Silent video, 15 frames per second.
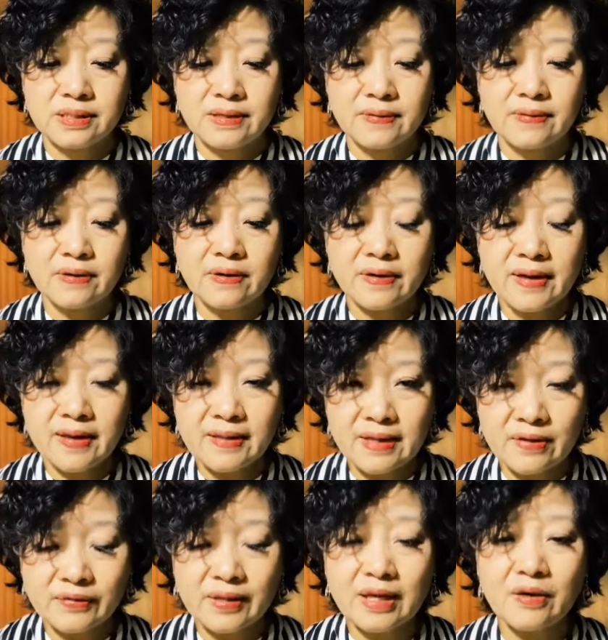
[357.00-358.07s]
Okay,
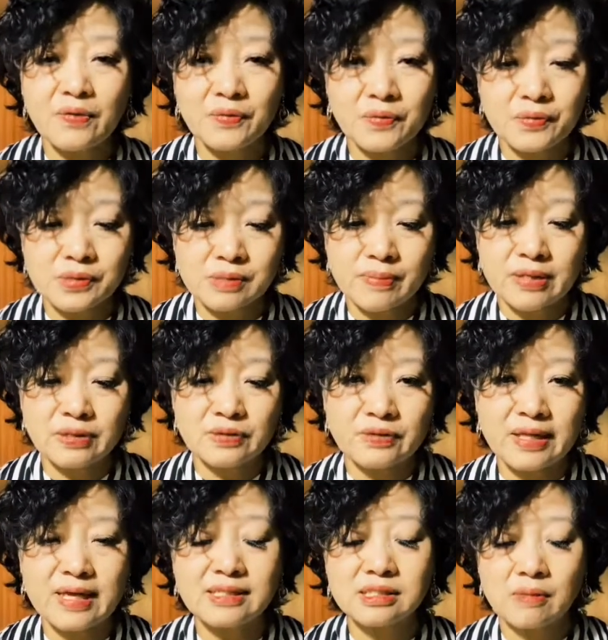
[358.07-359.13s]
now that concludes my
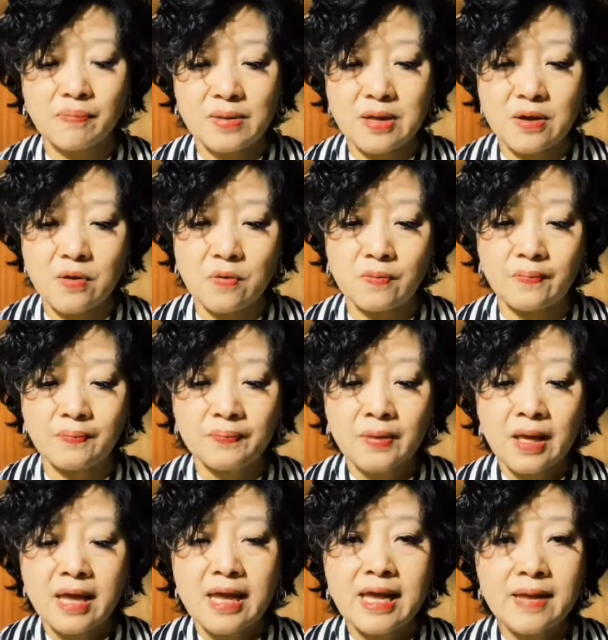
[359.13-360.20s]
today's topic on
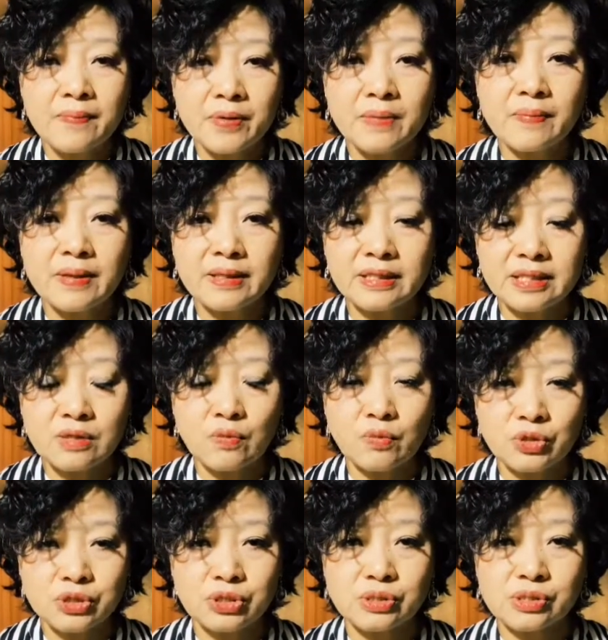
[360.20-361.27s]
implementing
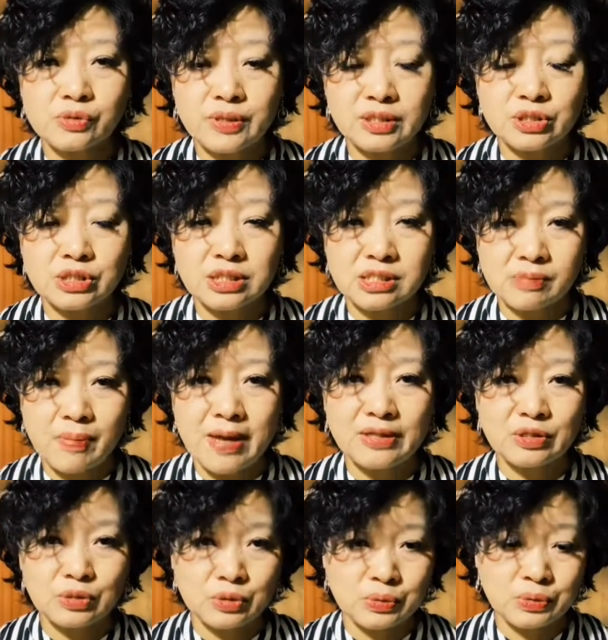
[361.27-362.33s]
workshop strategies part
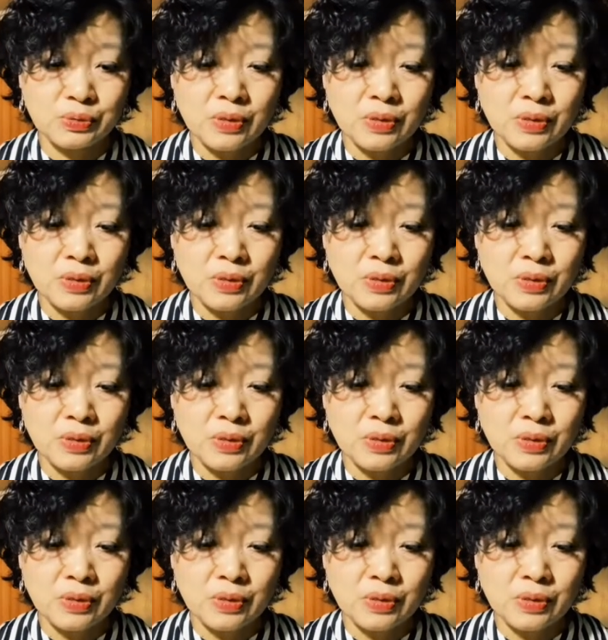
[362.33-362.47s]
two.